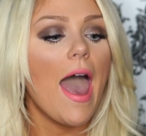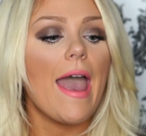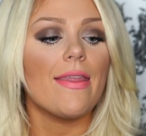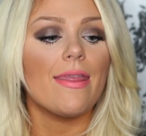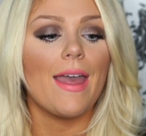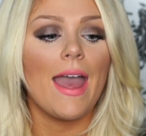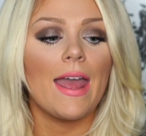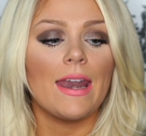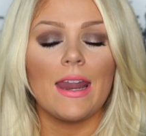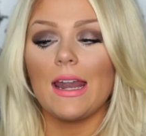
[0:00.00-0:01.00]
And
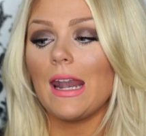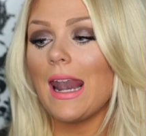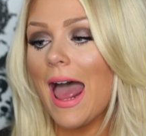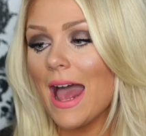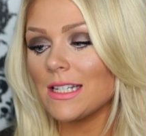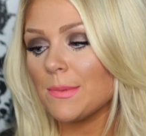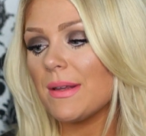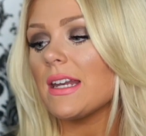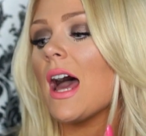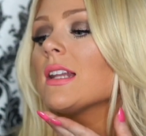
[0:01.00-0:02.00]
then last
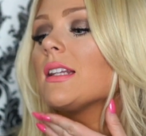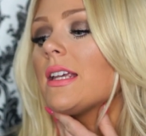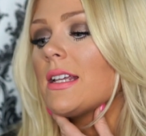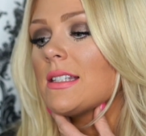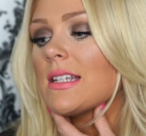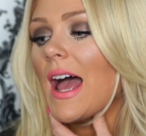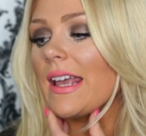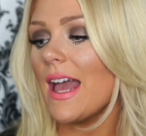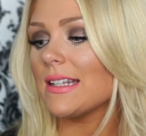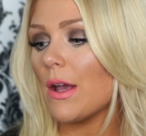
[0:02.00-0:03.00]
but not least,
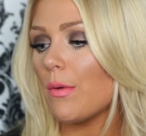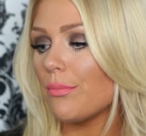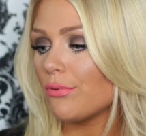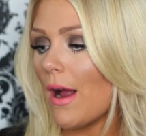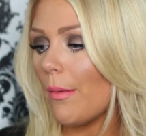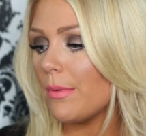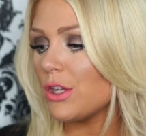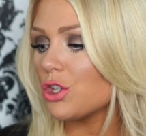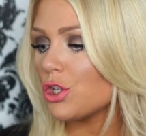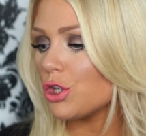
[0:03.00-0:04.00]
I guess I would
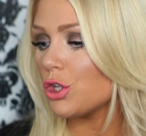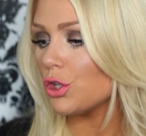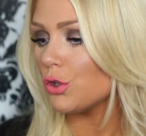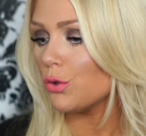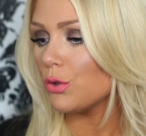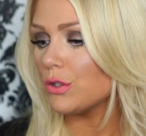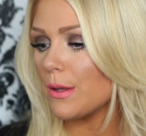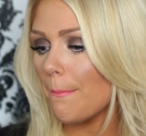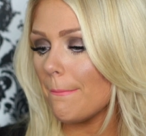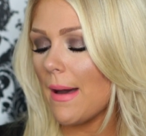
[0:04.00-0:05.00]
probably
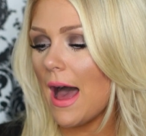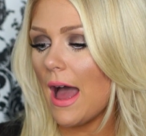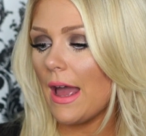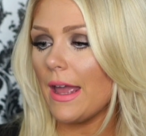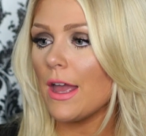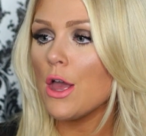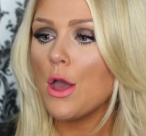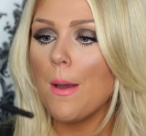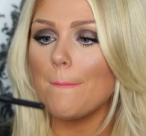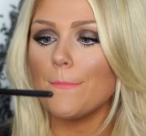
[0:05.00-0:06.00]
choose my
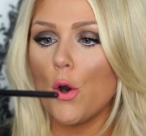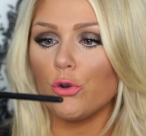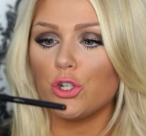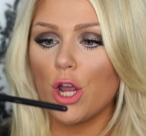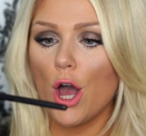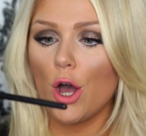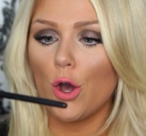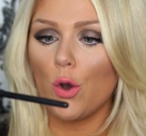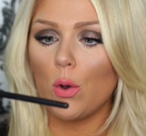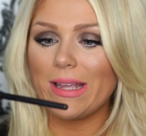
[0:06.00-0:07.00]

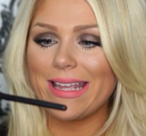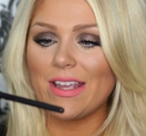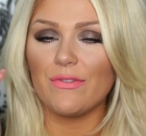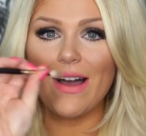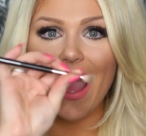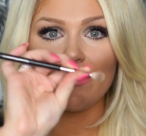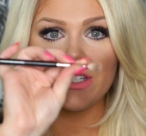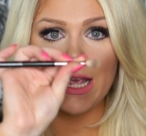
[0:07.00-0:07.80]
Mojo E5